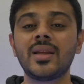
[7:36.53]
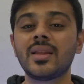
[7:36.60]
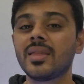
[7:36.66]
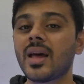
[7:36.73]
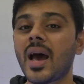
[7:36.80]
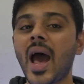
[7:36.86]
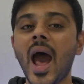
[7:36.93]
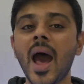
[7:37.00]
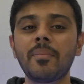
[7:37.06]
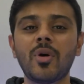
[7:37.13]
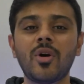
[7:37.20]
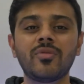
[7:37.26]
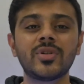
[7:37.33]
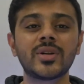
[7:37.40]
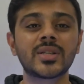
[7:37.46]
The app
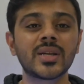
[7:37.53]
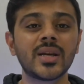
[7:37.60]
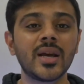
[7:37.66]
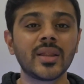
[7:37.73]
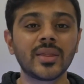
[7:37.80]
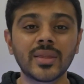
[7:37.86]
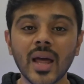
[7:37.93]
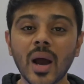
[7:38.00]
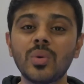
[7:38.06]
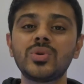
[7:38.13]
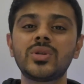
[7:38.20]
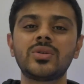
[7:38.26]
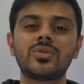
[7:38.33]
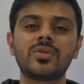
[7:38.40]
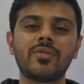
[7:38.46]
offers
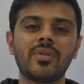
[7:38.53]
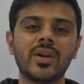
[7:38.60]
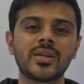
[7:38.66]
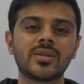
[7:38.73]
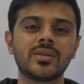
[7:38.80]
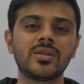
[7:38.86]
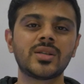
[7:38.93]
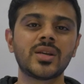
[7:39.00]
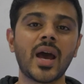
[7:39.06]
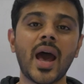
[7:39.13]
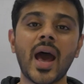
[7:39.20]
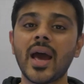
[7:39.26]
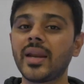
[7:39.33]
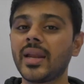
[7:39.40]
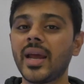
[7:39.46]
thousands of lessons
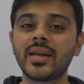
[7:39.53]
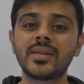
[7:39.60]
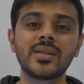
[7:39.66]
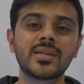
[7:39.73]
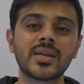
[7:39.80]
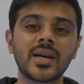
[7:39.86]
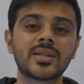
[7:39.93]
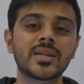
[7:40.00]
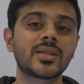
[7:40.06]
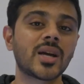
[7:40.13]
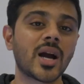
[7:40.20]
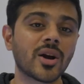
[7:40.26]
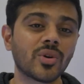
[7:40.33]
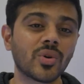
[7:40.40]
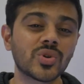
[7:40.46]
and exercises
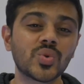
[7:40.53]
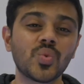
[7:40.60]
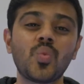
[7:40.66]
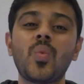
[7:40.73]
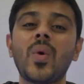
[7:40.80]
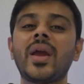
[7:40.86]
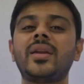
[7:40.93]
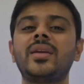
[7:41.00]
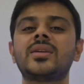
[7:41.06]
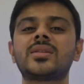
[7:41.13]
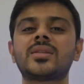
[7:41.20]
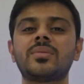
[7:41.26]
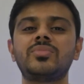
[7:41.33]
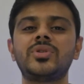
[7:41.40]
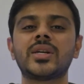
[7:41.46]
across various
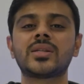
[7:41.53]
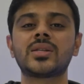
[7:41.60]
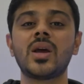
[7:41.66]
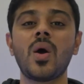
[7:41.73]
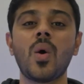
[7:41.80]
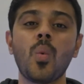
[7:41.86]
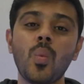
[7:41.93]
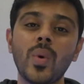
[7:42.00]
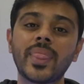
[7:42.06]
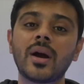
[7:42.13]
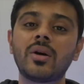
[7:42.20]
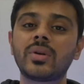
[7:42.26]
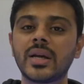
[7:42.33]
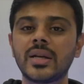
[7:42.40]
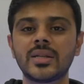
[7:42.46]
subjects
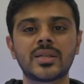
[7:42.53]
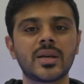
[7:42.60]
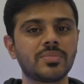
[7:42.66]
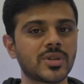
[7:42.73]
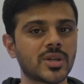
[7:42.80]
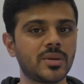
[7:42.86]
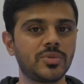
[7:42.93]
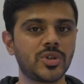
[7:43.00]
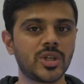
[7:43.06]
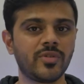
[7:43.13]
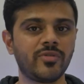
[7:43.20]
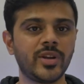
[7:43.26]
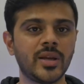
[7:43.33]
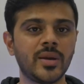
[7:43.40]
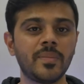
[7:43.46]
without any subscription
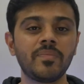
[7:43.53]
fee,